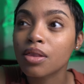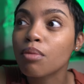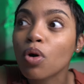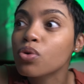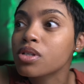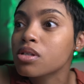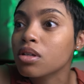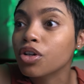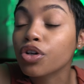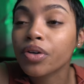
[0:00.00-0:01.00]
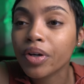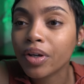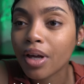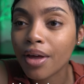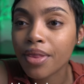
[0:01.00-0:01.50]
the most
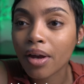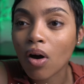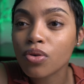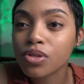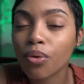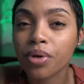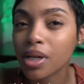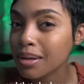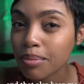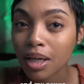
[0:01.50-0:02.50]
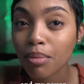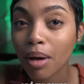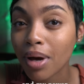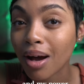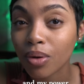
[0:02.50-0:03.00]
good and that also keep me in
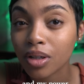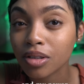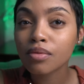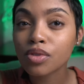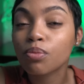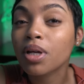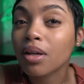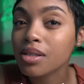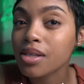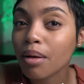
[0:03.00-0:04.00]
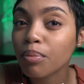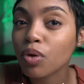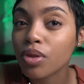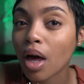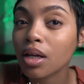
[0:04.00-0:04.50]
my power. To be an
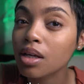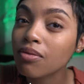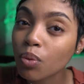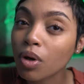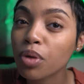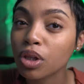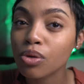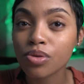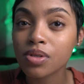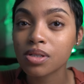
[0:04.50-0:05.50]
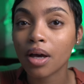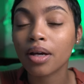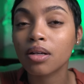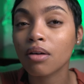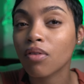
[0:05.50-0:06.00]
example that even when we lose
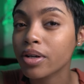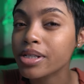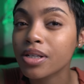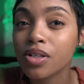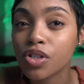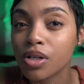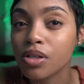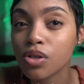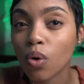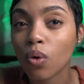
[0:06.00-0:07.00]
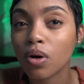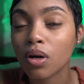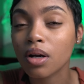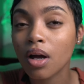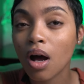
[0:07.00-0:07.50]
sight of our intentions
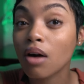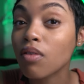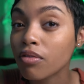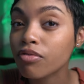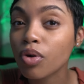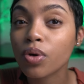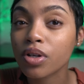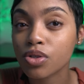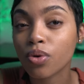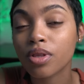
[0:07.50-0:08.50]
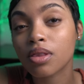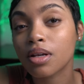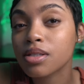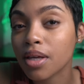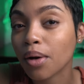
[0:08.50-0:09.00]
or of our focus or the
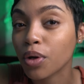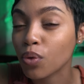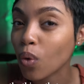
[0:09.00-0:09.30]
things that we